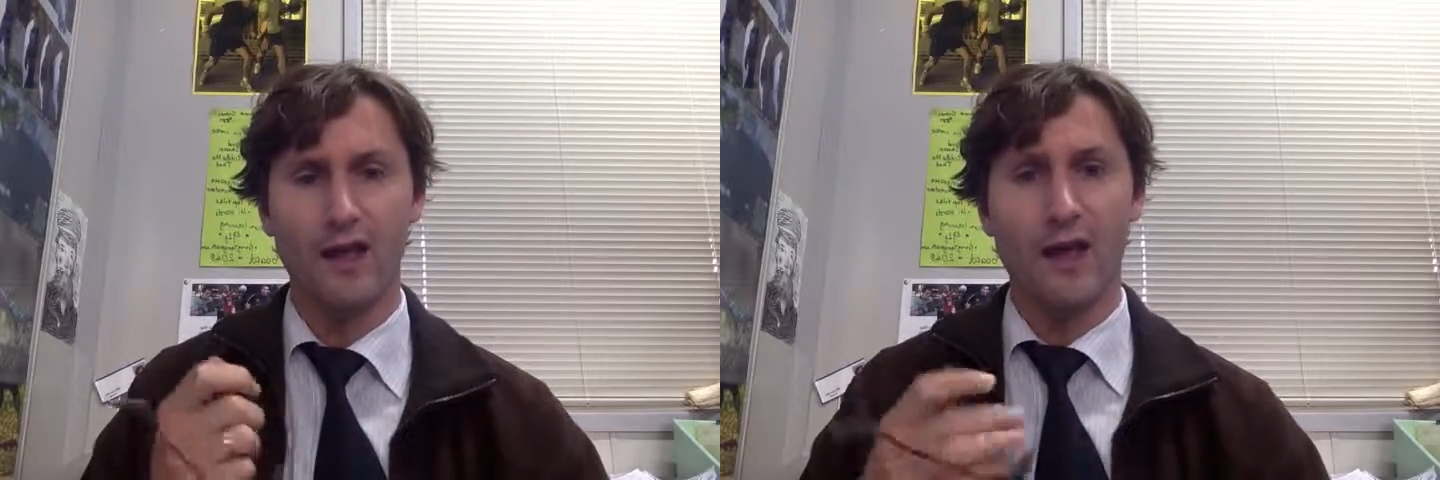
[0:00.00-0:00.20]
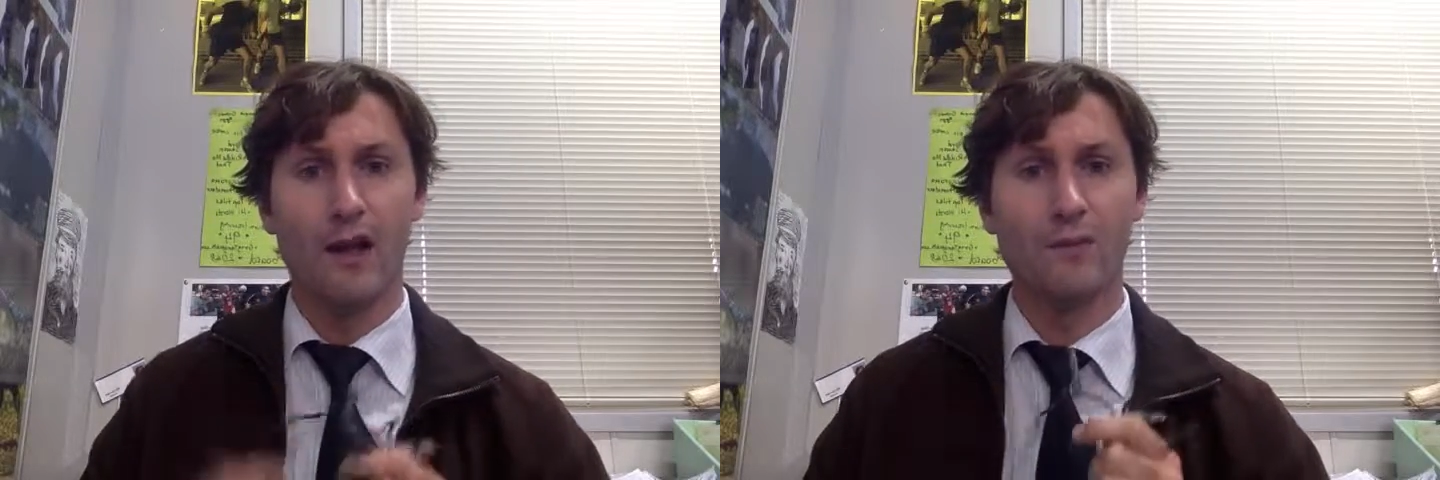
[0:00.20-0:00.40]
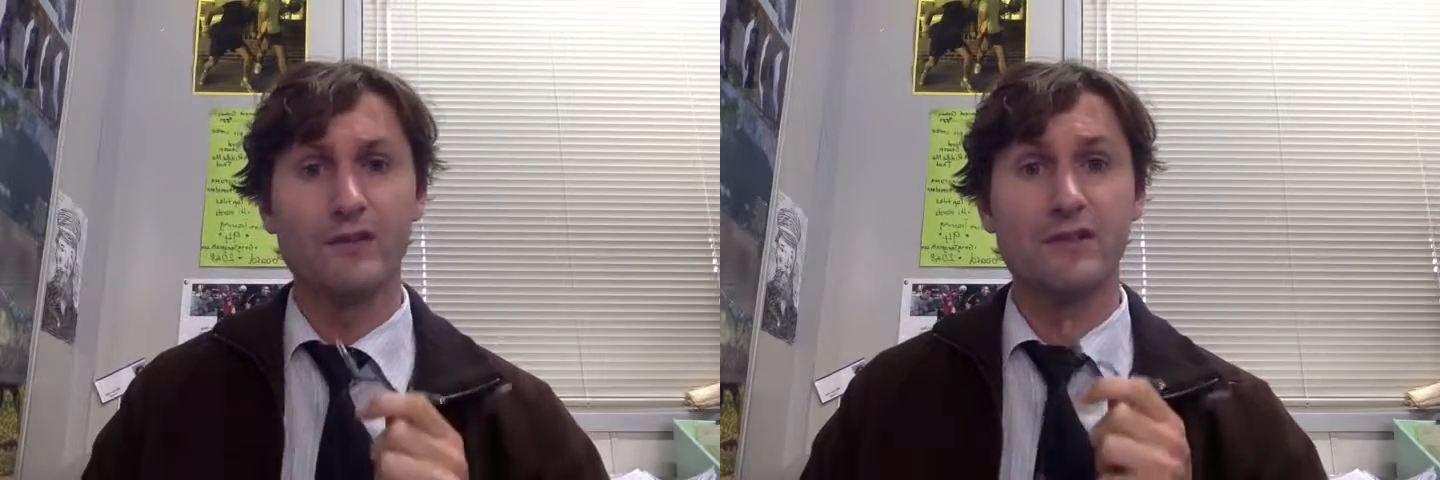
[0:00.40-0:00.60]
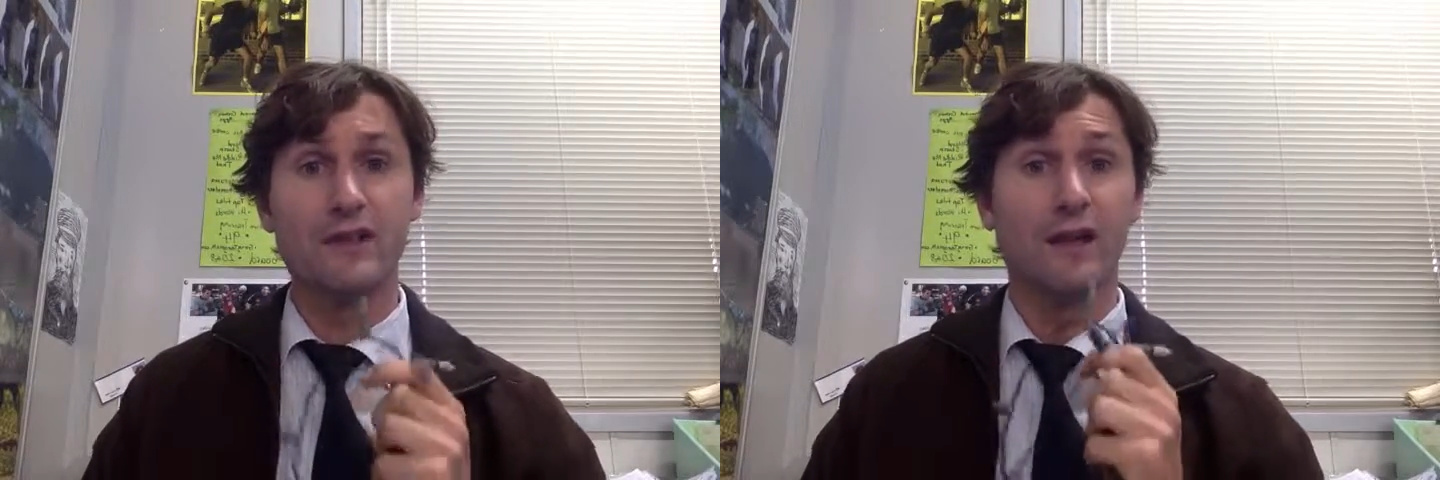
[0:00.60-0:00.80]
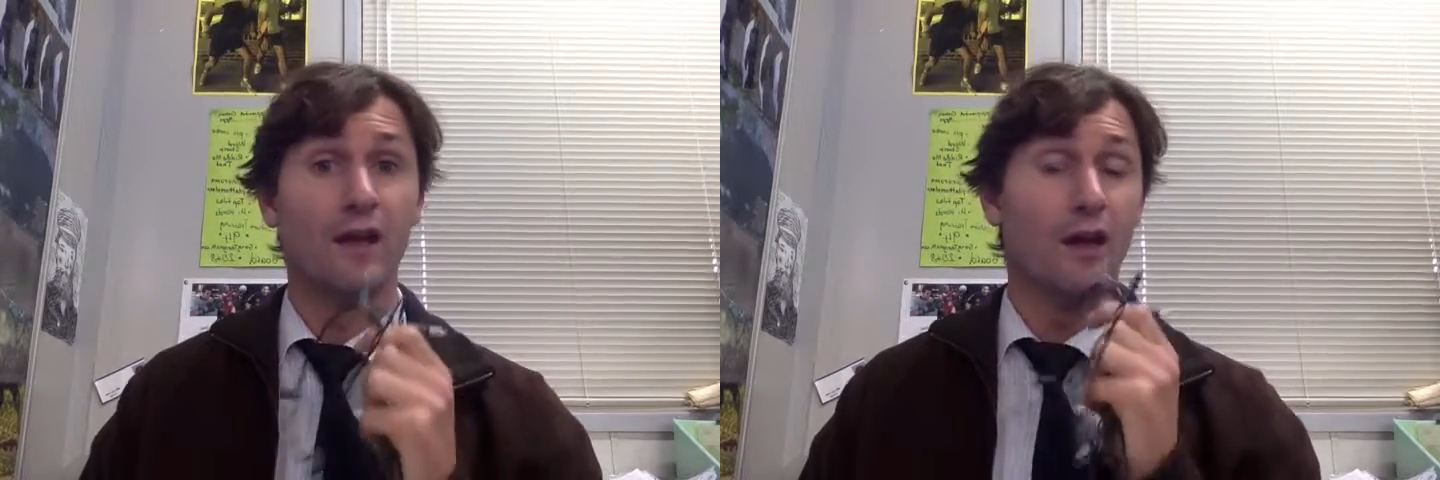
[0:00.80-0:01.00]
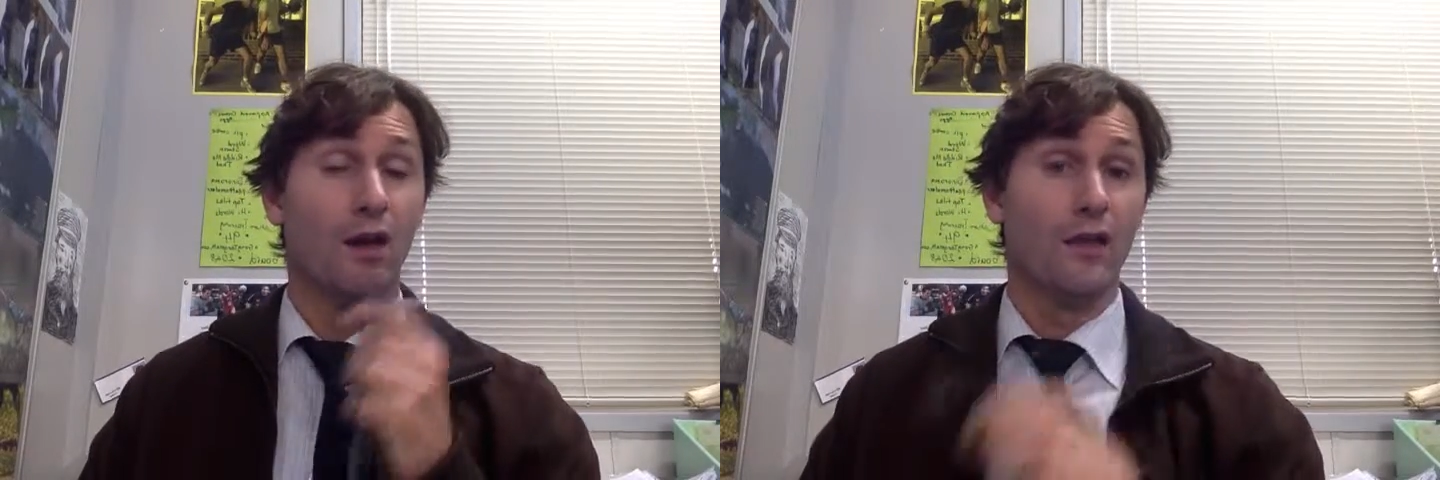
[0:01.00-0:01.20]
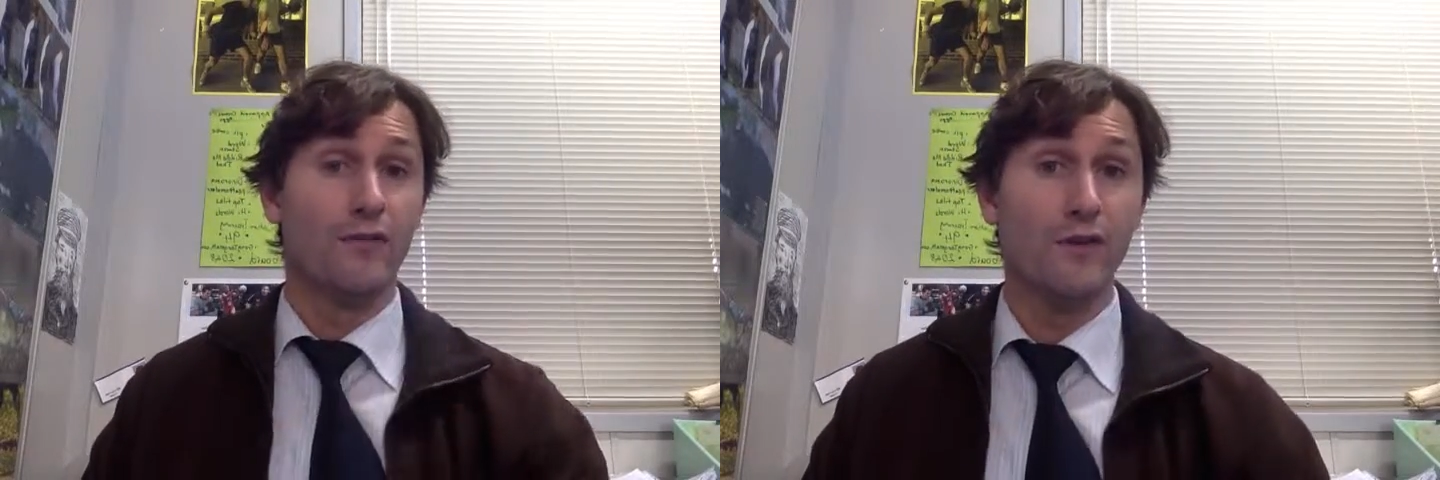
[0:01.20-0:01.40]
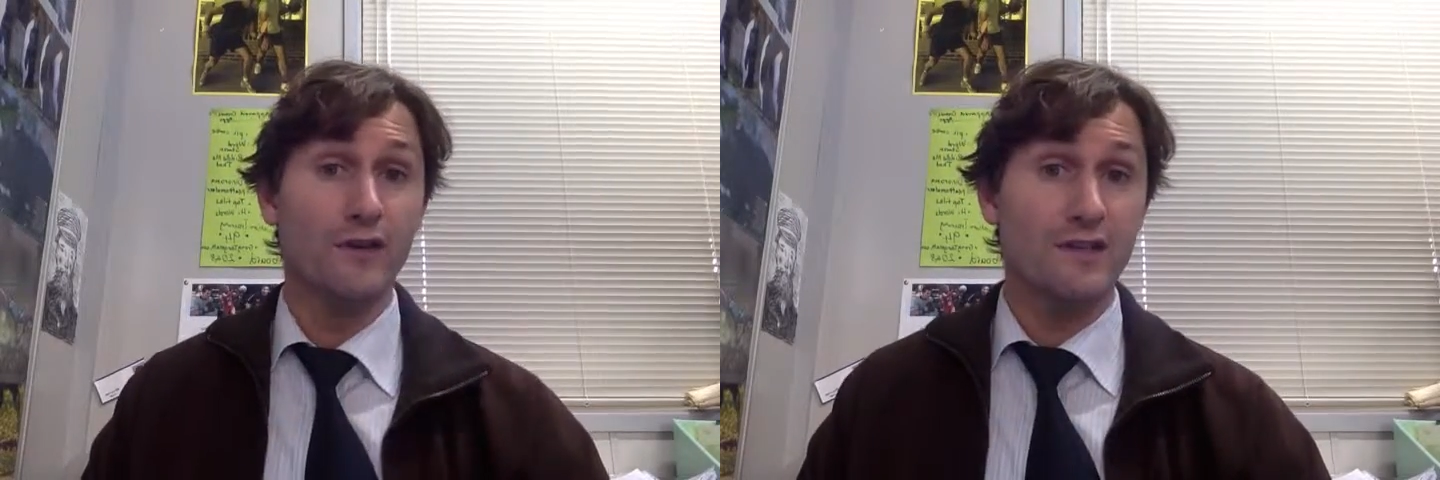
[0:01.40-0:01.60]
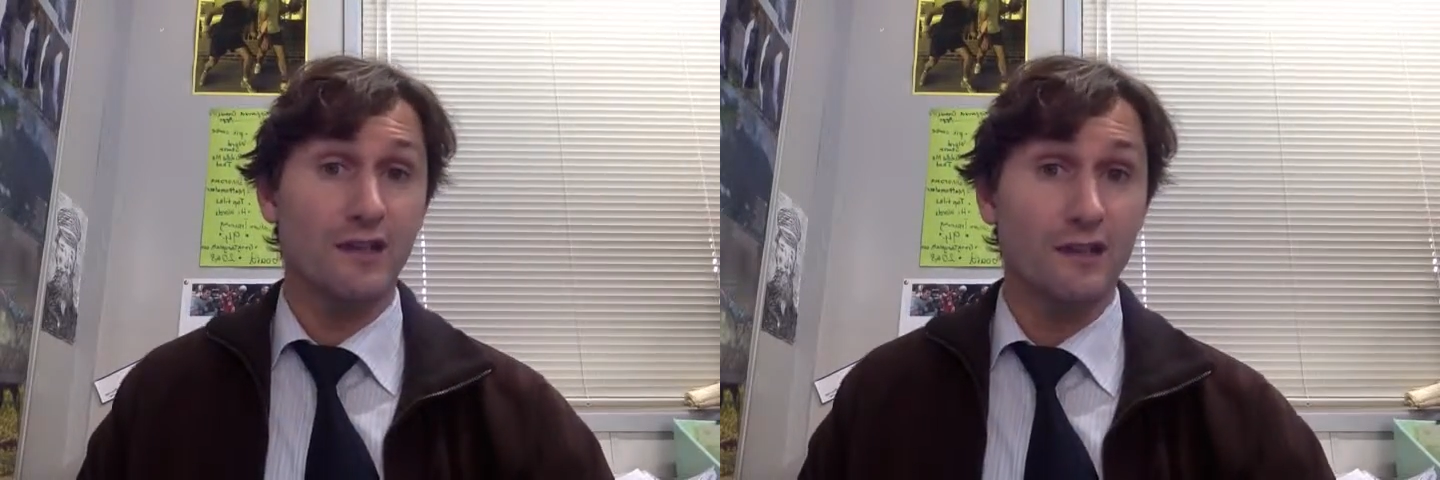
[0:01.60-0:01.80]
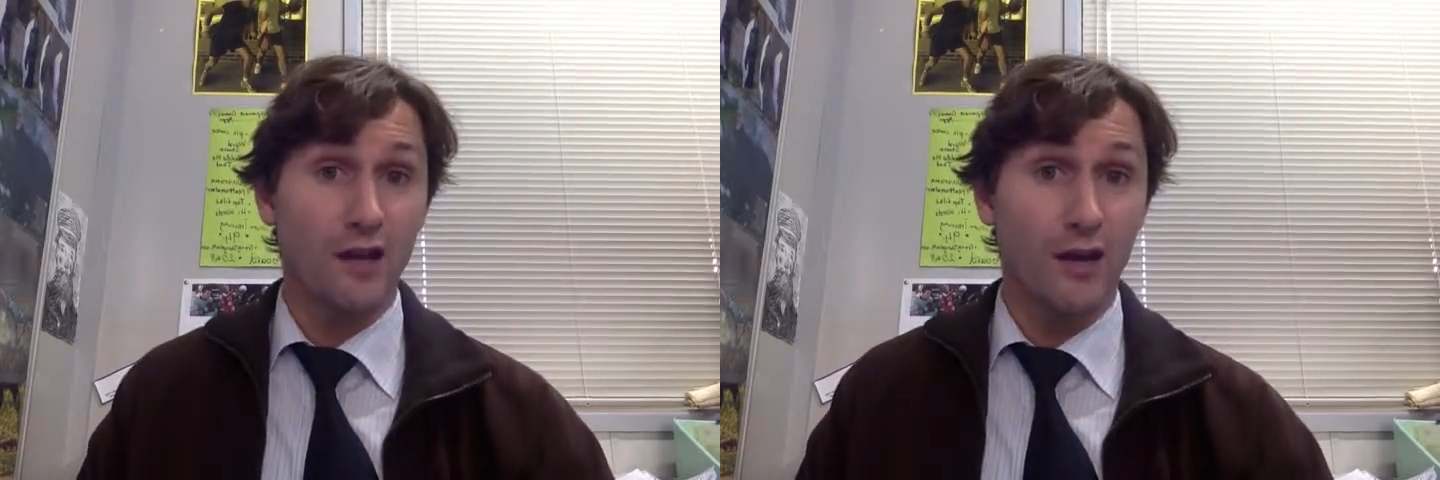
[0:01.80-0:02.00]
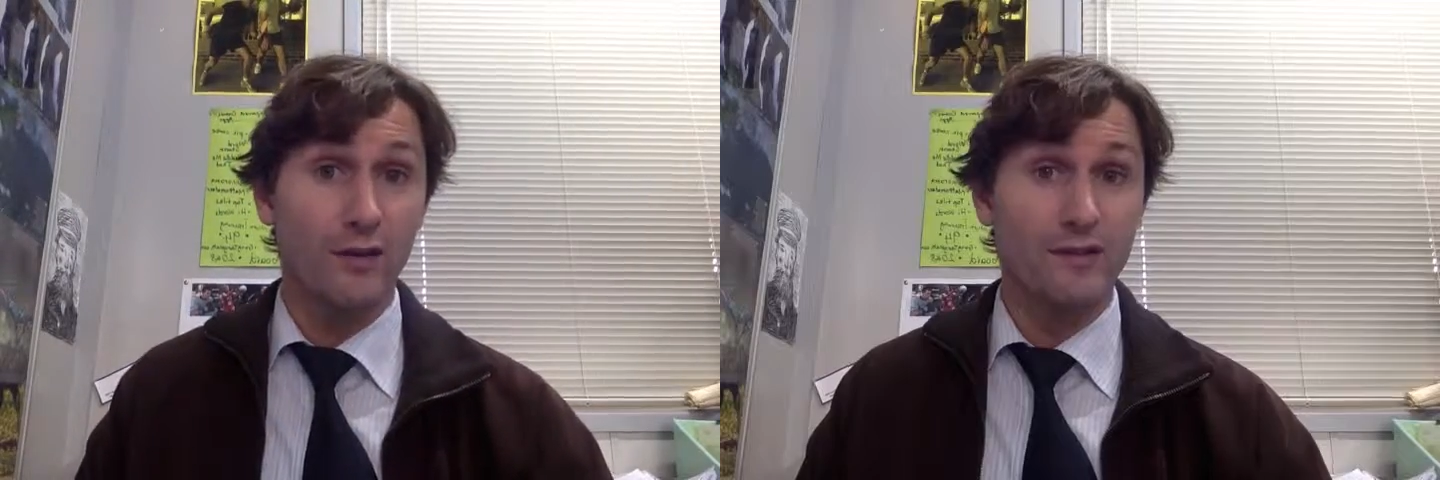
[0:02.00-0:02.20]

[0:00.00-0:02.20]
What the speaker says: and obviously the first thing to know is